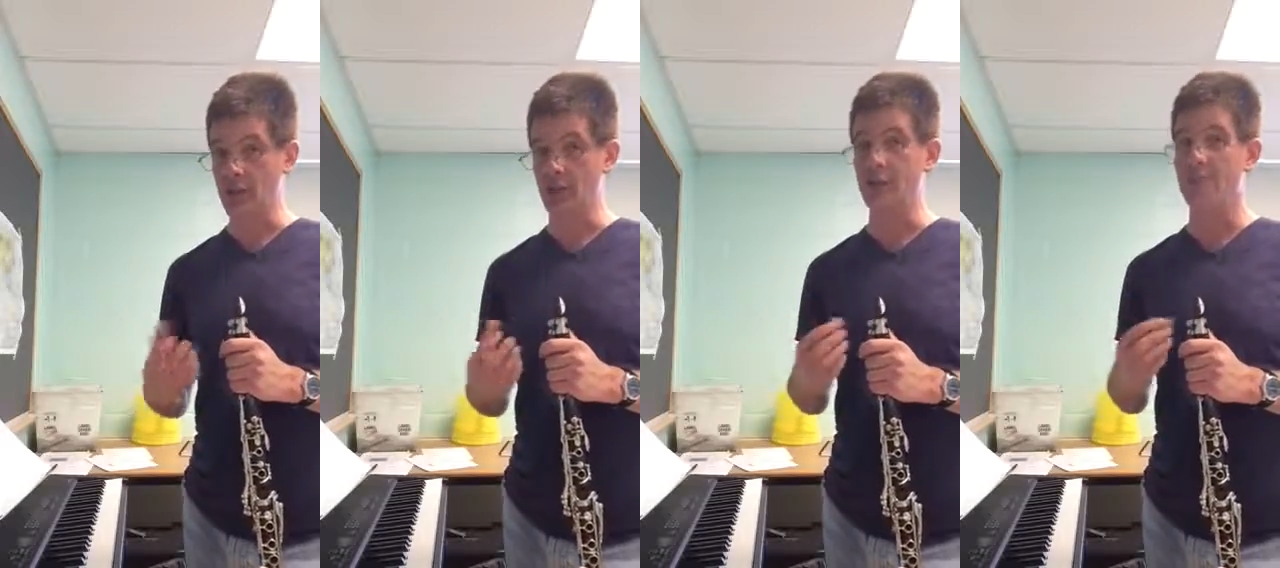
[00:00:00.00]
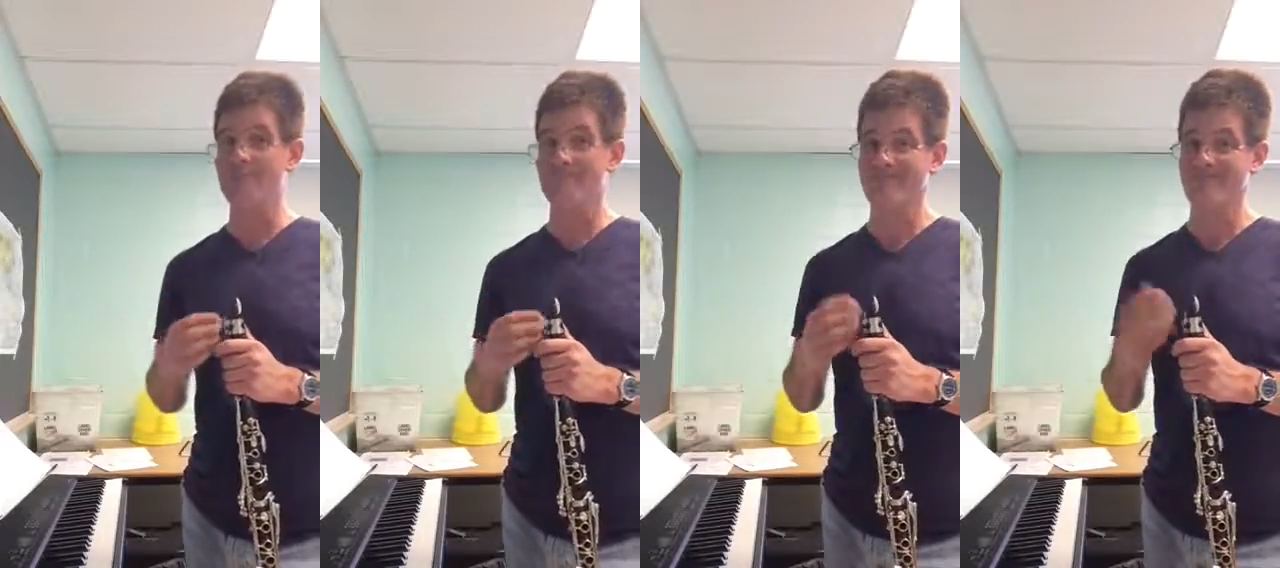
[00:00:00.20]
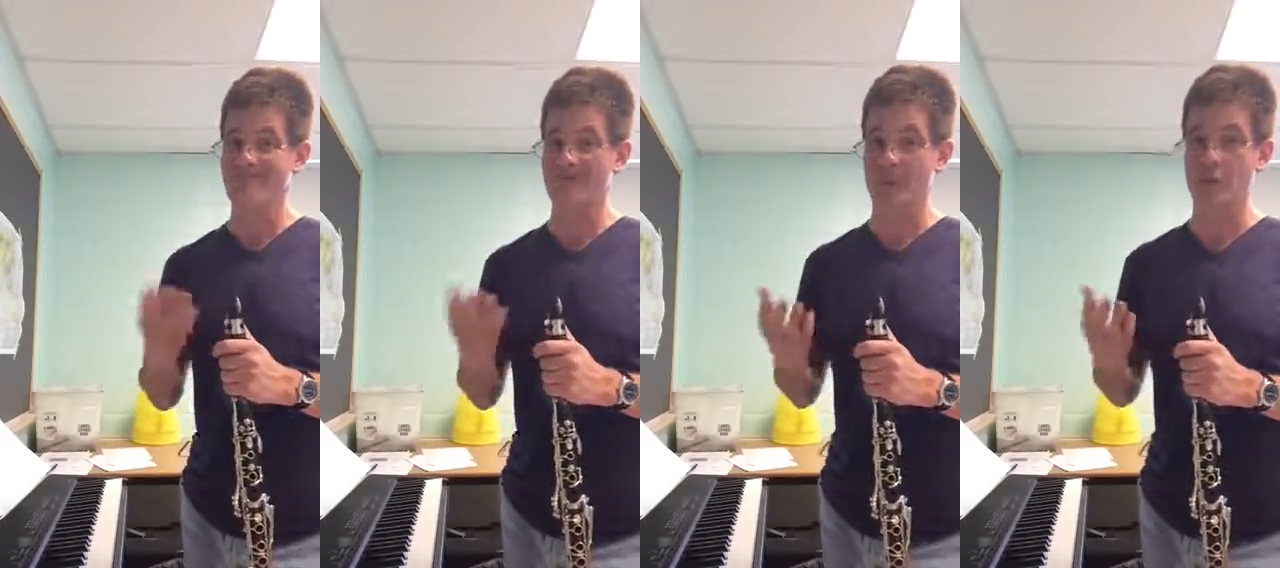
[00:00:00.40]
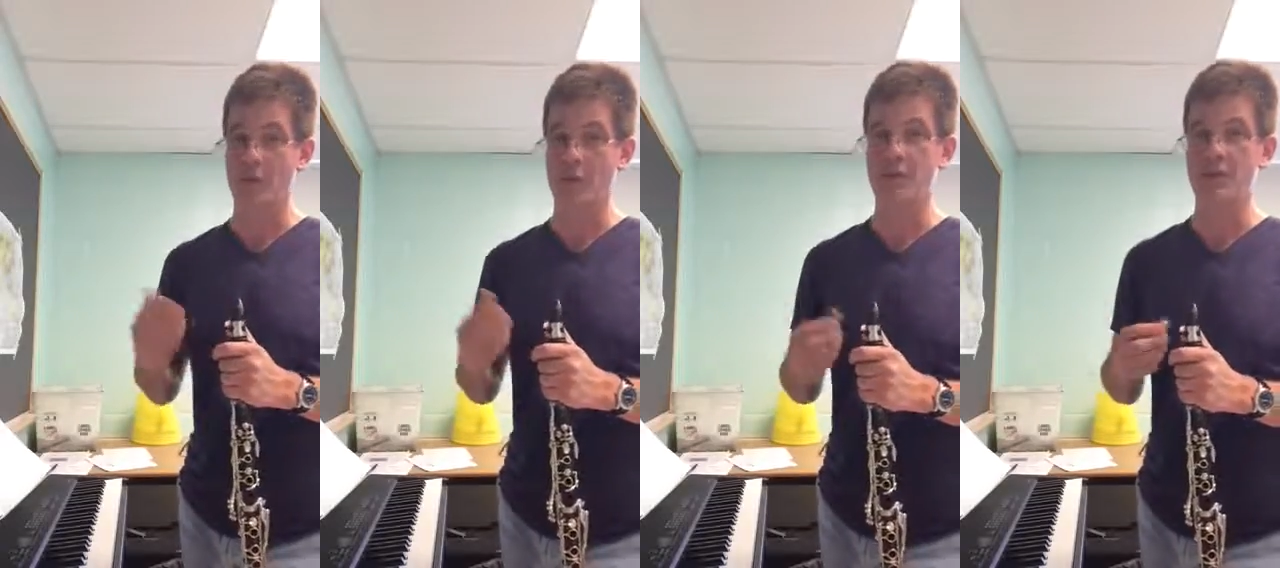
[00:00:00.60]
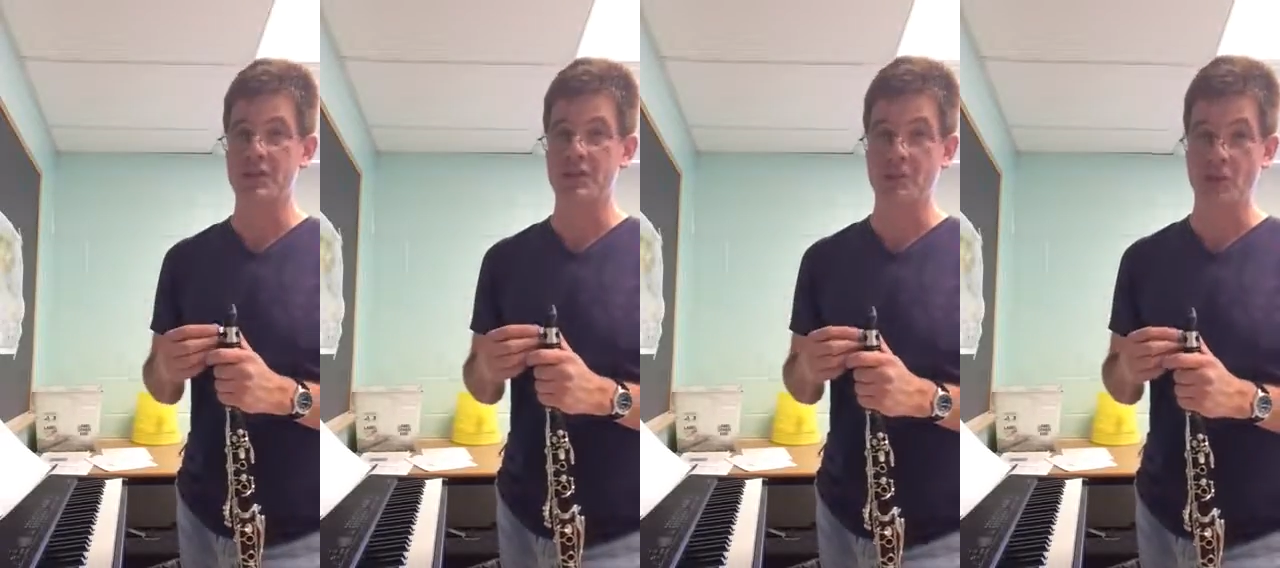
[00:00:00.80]
a,
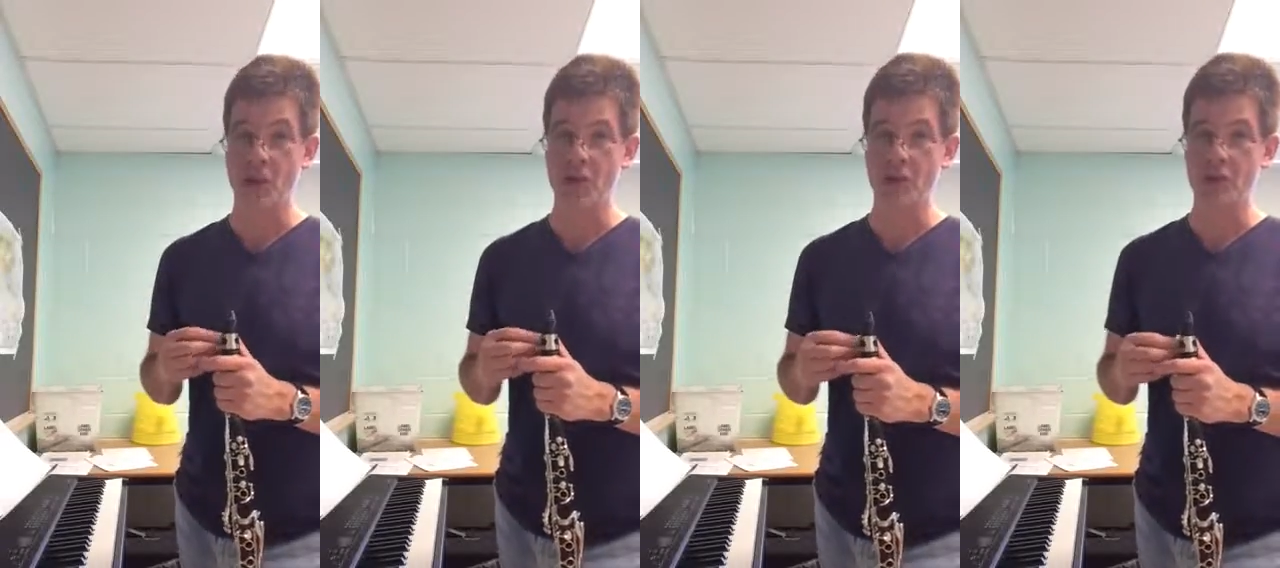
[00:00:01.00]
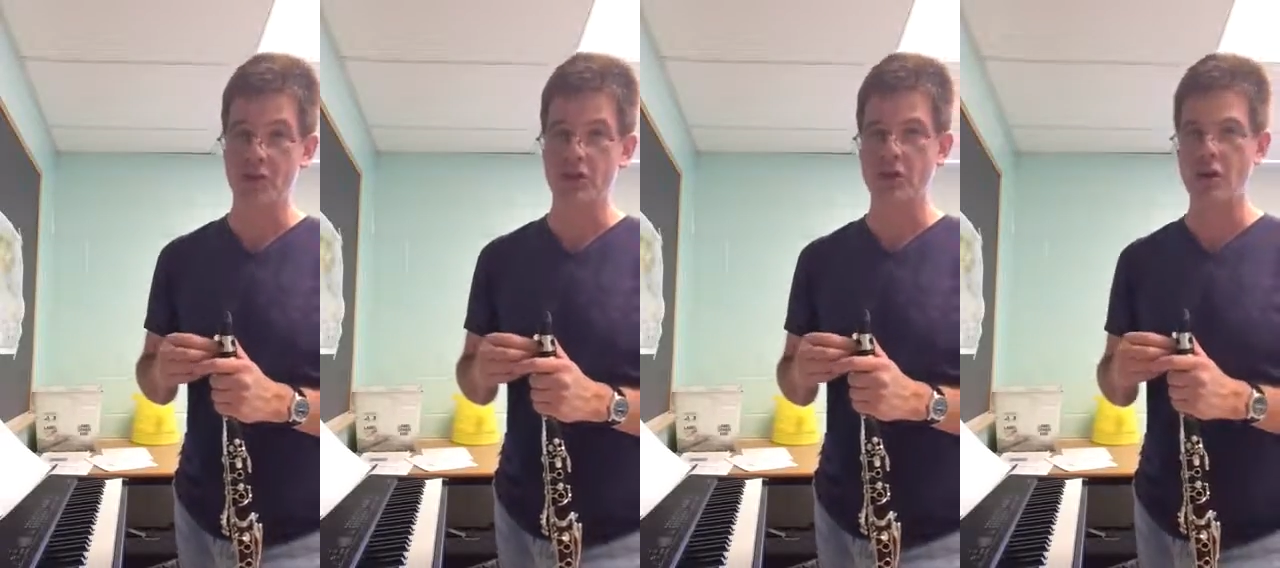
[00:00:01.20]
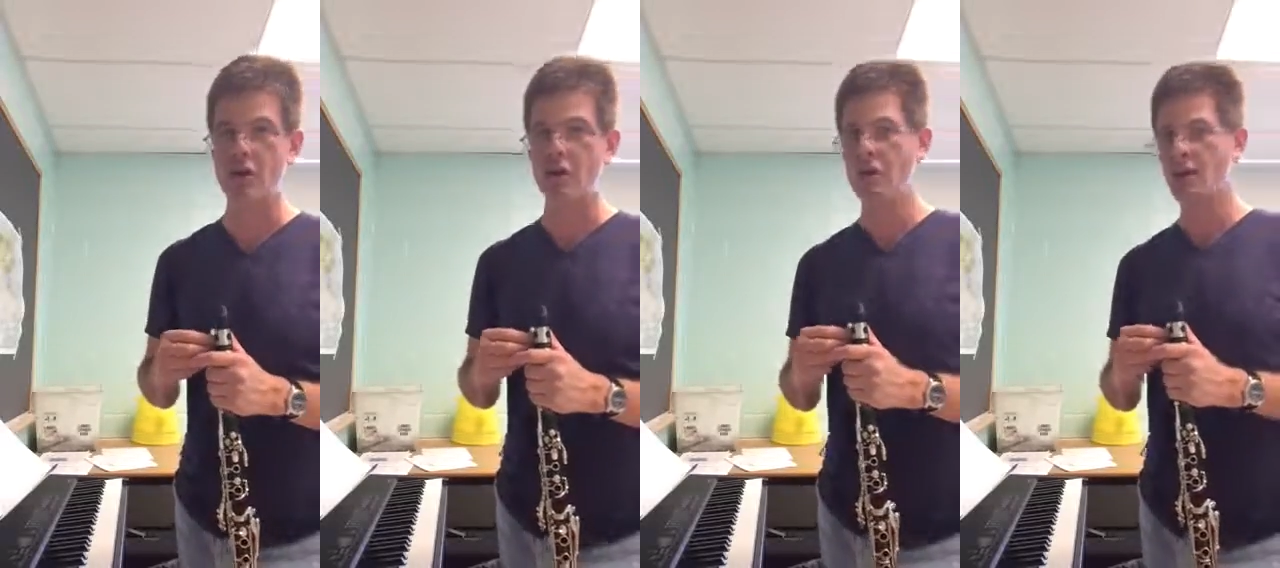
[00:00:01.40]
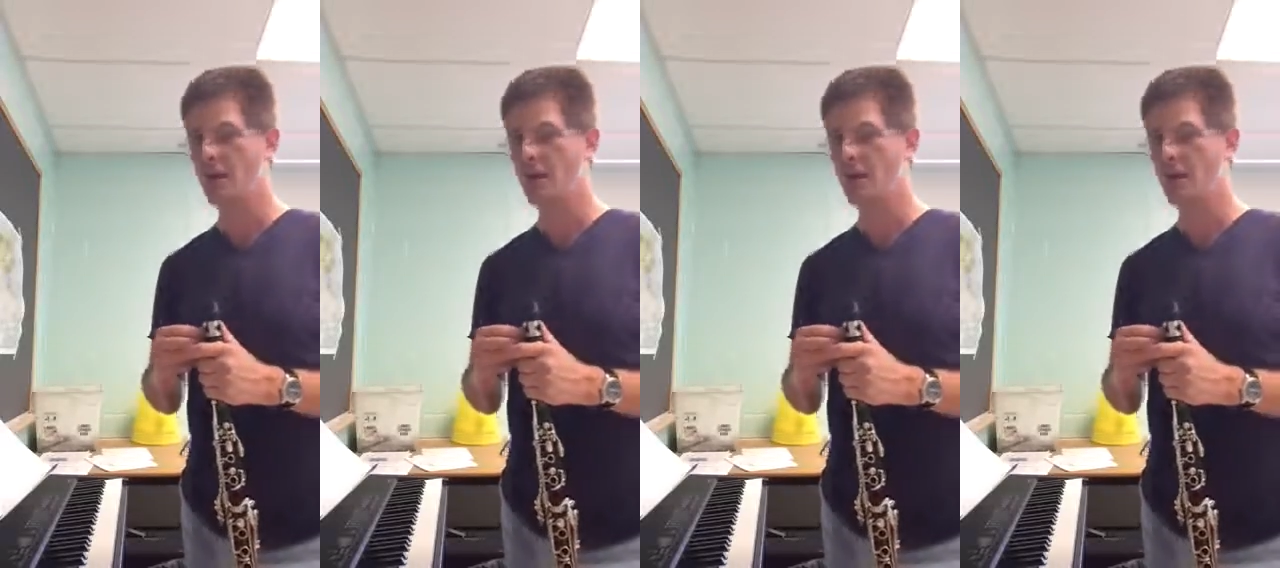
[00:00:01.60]
sponge.